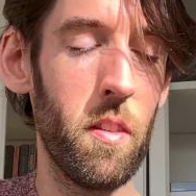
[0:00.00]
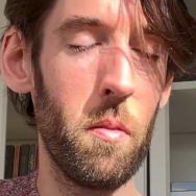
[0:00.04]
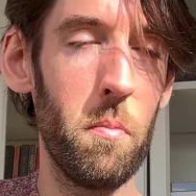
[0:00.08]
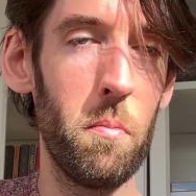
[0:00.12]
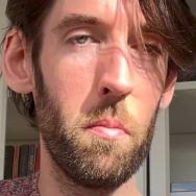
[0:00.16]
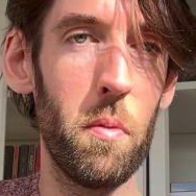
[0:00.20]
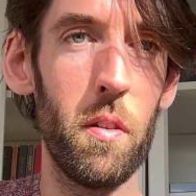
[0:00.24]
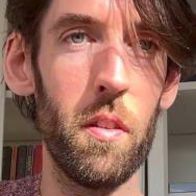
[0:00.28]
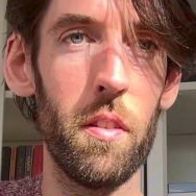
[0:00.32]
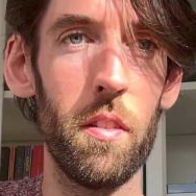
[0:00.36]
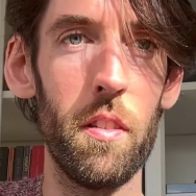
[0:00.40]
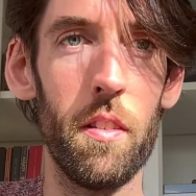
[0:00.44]

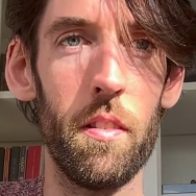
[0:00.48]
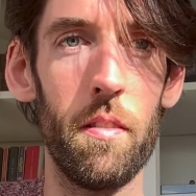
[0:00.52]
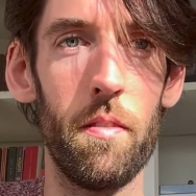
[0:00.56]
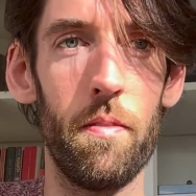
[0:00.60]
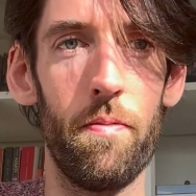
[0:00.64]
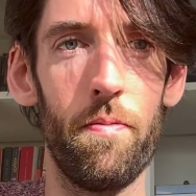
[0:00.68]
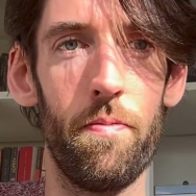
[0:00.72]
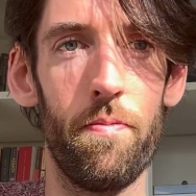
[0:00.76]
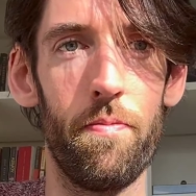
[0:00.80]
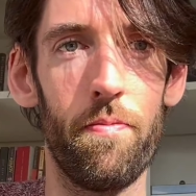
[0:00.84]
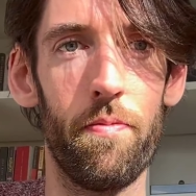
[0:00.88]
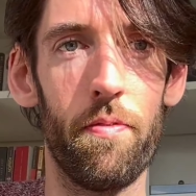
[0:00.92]
but
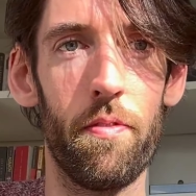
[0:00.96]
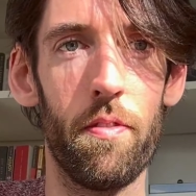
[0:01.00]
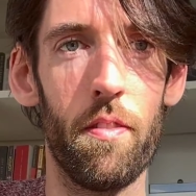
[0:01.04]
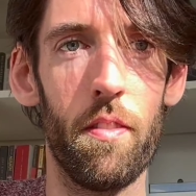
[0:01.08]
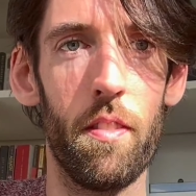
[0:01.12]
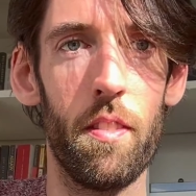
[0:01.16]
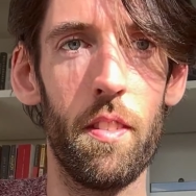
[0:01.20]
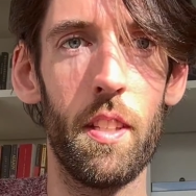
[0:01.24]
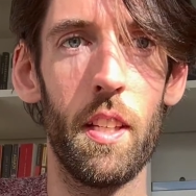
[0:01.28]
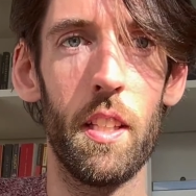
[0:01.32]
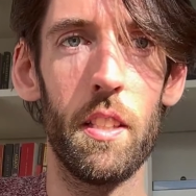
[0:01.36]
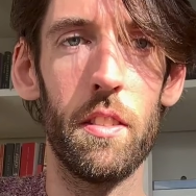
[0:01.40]

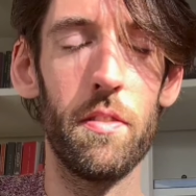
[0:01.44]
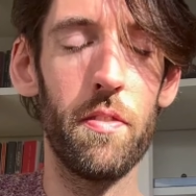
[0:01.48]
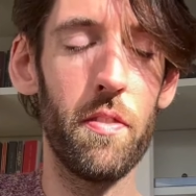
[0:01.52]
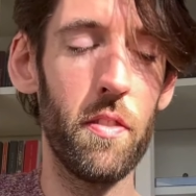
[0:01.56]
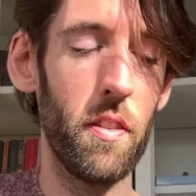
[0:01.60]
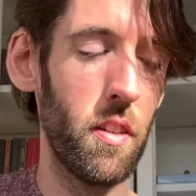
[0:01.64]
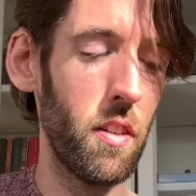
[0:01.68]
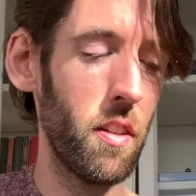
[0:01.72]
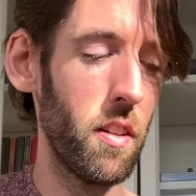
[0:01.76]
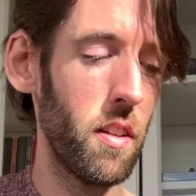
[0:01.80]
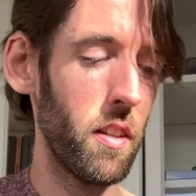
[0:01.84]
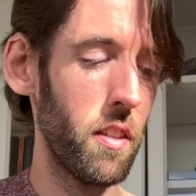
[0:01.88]
that's
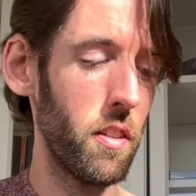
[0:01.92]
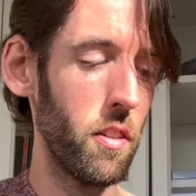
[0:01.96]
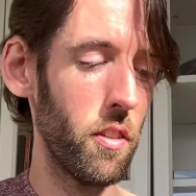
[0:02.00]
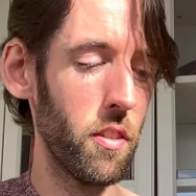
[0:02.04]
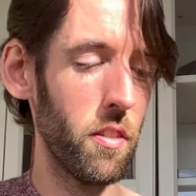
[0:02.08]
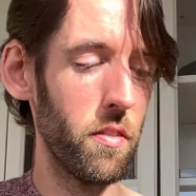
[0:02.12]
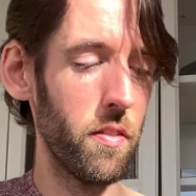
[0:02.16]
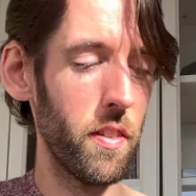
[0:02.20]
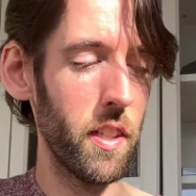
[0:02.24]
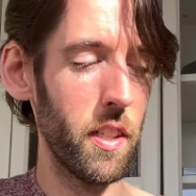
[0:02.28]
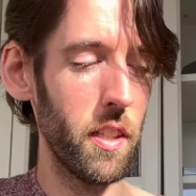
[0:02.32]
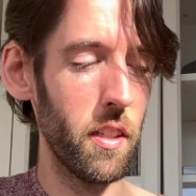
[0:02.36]
for
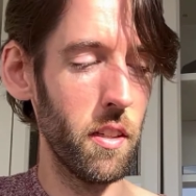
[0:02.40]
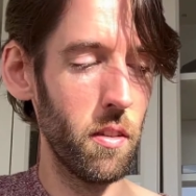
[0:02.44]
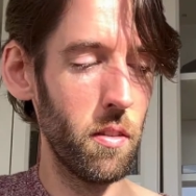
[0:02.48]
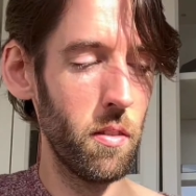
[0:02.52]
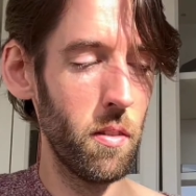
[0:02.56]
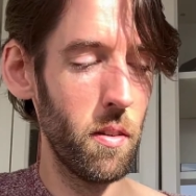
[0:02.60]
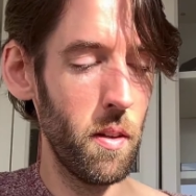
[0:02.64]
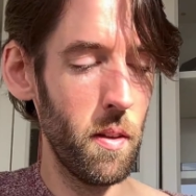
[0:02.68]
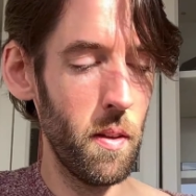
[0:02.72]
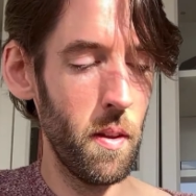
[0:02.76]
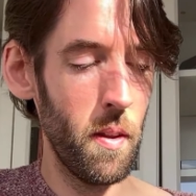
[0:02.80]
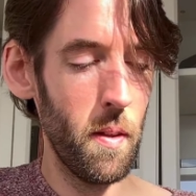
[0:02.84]
another video.
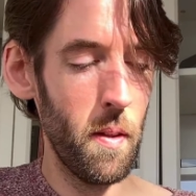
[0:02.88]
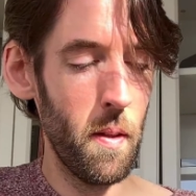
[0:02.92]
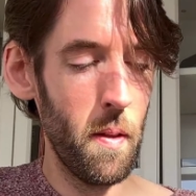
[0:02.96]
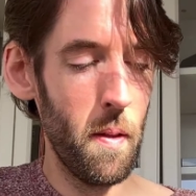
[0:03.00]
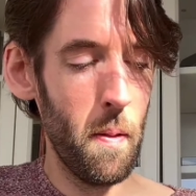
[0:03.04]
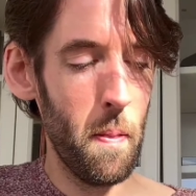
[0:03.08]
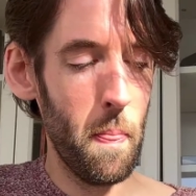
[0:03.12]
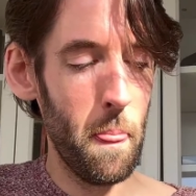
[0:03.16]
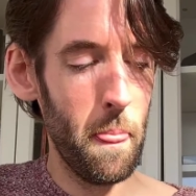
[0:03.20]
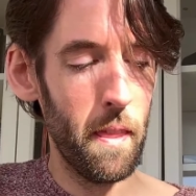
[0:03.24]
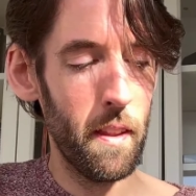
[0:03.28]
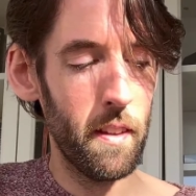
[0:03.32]

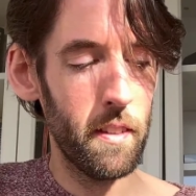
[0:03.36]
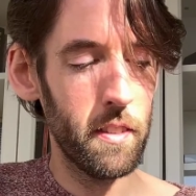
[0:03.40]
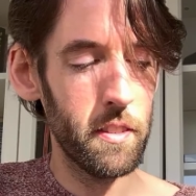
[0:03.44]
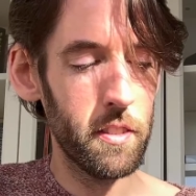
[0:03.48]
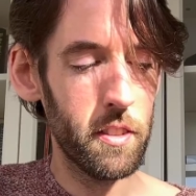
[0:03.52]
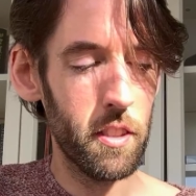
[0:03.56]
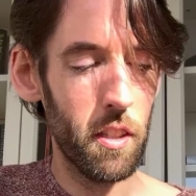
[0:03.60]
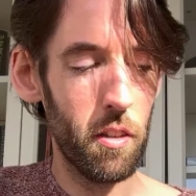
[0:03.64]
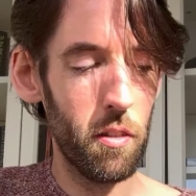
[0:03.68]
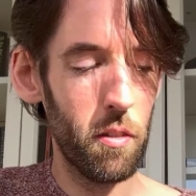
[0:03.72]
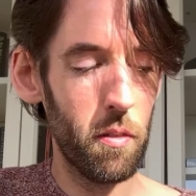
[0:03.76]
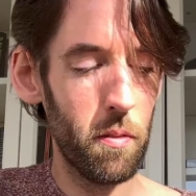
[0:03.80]

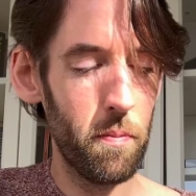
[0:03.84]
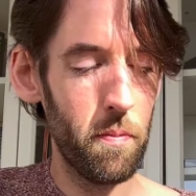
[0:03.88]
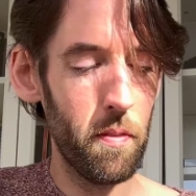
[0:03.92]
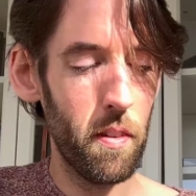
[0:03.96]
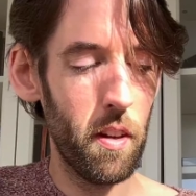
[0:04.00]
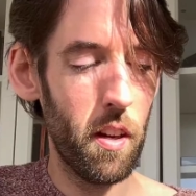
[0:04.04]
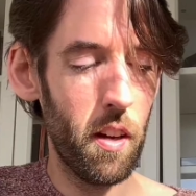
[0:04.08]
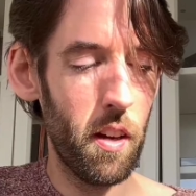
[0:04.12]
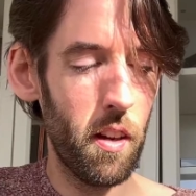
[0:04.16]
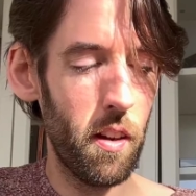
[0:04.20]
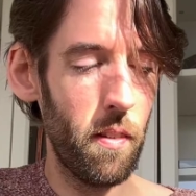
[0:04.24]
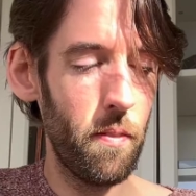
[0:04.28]
So
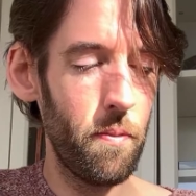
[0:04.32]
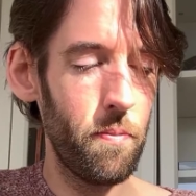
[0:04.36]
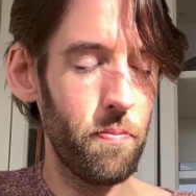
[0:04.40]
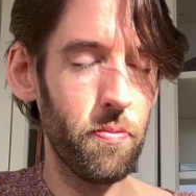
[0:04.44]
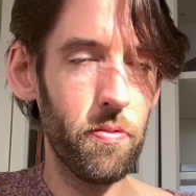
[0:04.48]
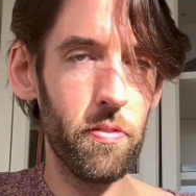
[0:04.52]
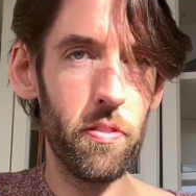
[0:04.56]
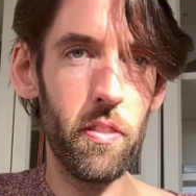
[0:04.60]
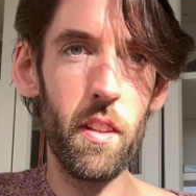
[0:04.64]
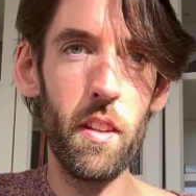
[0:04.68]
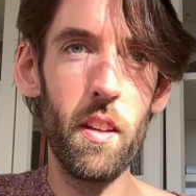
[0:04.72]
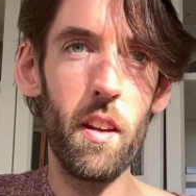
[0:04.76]

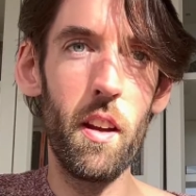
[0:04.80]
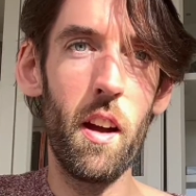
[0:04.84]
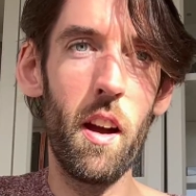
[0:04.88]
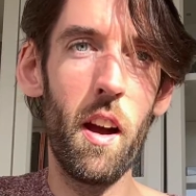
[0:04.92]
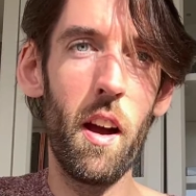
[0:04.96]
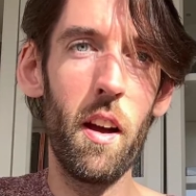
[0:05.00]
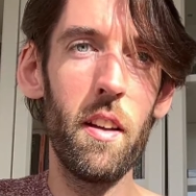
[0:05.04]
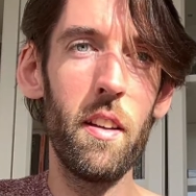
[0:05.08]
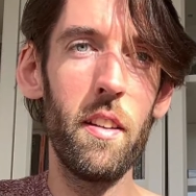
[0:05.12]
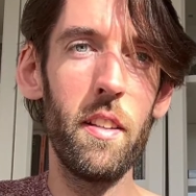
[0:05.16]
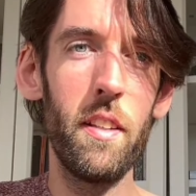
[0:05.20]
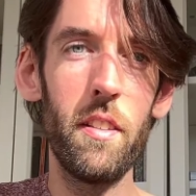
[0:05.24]

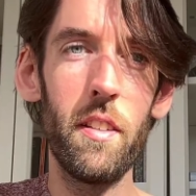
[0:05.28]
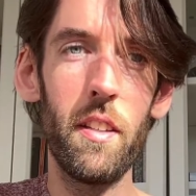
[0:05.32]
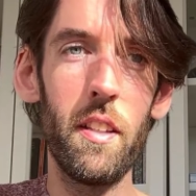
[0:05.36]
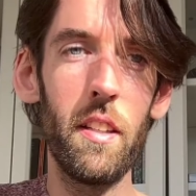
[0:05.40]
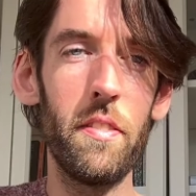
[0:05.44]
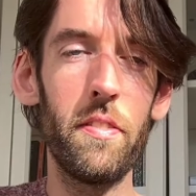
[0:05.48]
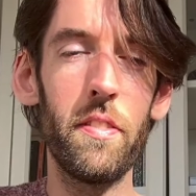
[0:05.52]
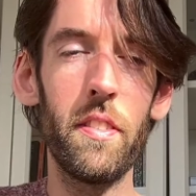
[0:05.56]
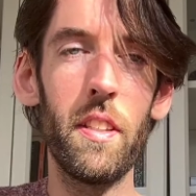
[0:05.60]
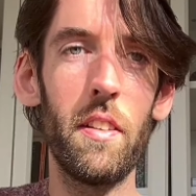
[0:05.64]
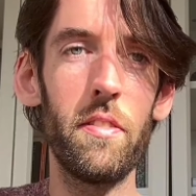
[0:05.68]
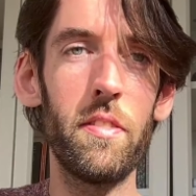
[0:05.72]
You don't
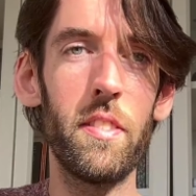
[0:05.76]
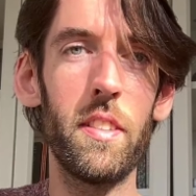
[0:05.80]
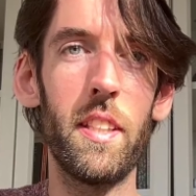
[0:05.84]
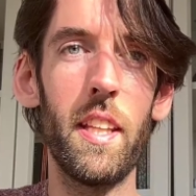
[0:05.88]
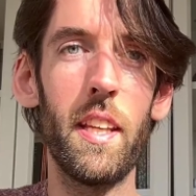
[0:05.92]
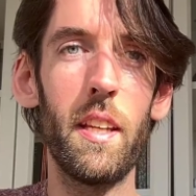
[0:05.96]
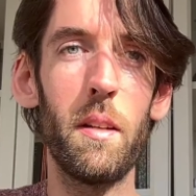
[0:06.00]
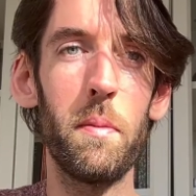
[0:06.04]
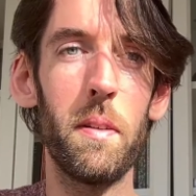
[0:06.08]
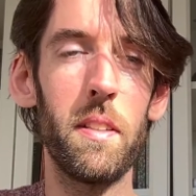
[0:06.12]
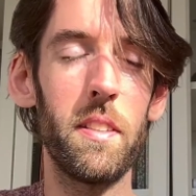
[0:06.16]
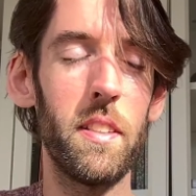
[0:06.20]
even have to
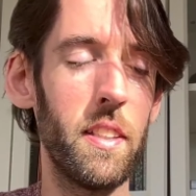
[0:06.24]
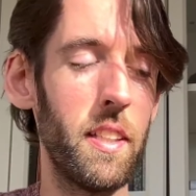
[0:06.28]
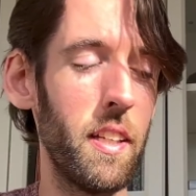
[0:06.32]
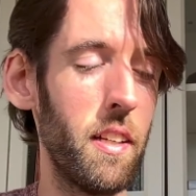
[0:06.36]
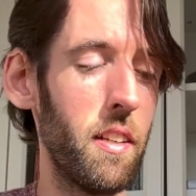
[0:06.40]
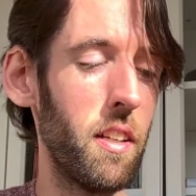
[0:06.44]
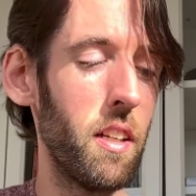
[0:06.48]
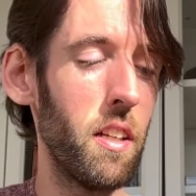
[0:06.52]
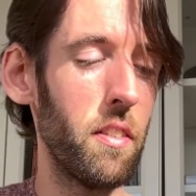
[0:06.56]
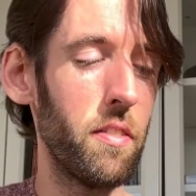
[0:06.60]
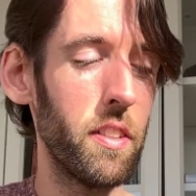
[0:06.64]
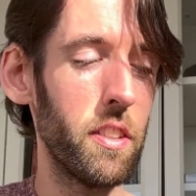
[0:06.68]
think about the
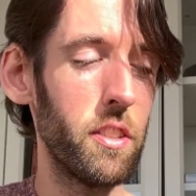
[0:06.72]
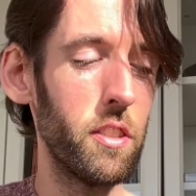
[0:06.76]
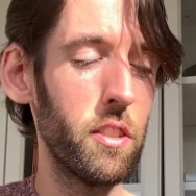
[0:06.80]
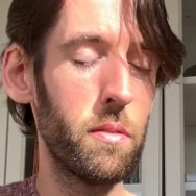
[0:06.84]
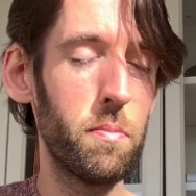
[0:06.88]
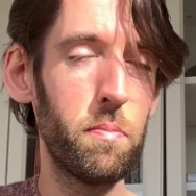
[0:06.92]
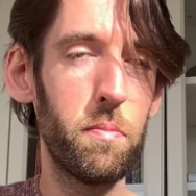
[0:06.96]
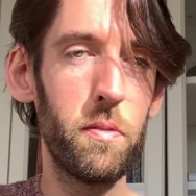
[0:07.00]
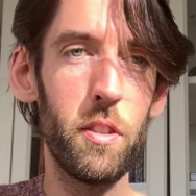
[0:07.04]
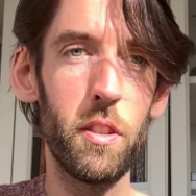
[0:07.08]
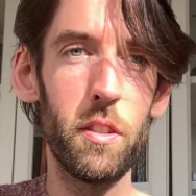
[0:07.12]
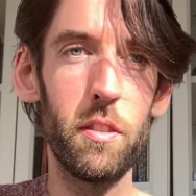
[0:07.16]
theory of it.
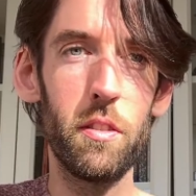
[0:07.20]
Just